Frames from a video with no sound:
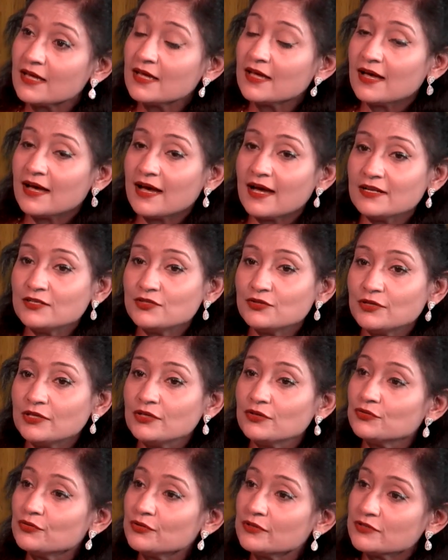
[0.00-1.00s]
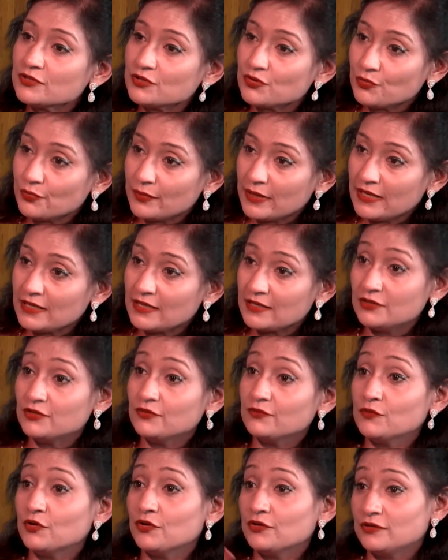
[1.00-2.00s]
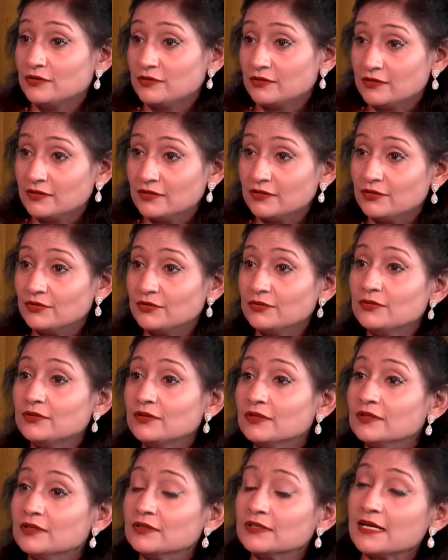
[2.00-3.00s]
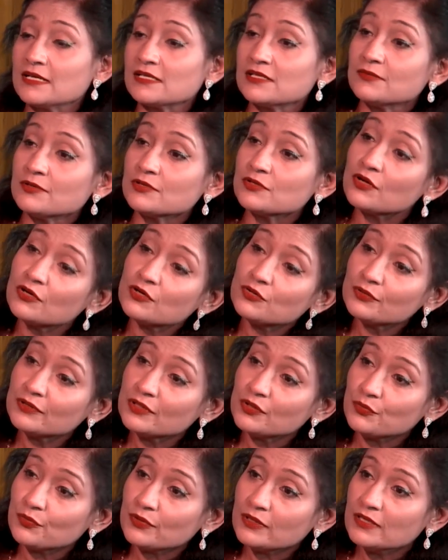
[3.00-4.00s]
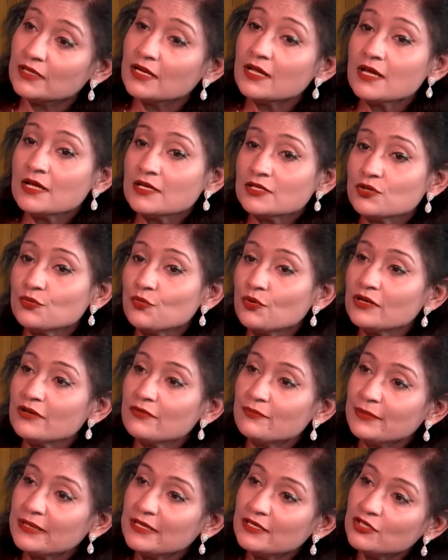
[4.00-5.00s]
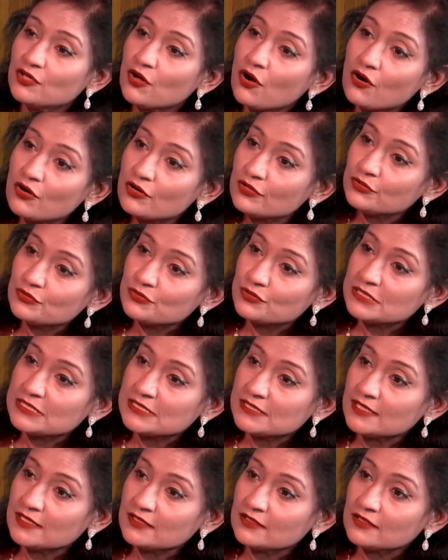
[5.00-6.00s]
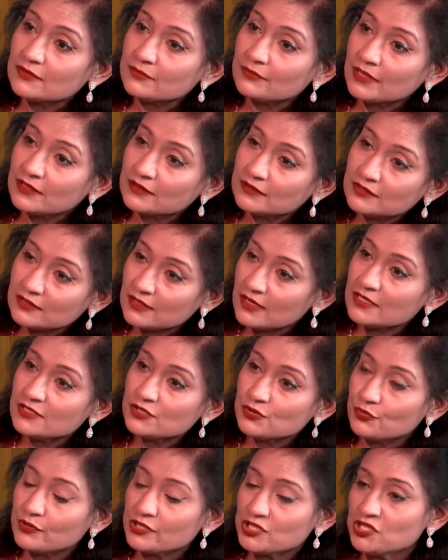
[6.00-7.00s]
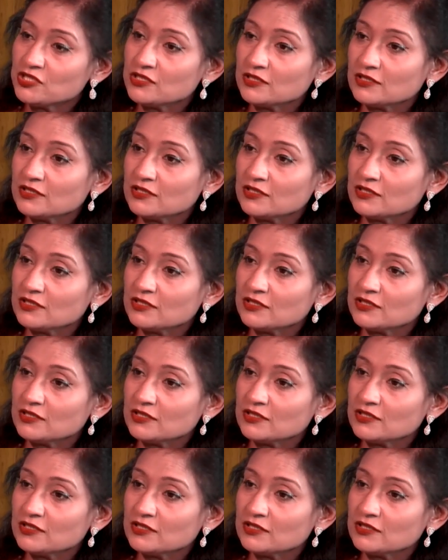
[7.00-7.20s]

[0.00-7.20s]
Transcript: And today you're doing so well and you've got, uh, you know, uh, customers all over the world. Right. So what have been your those secret mantras which uh,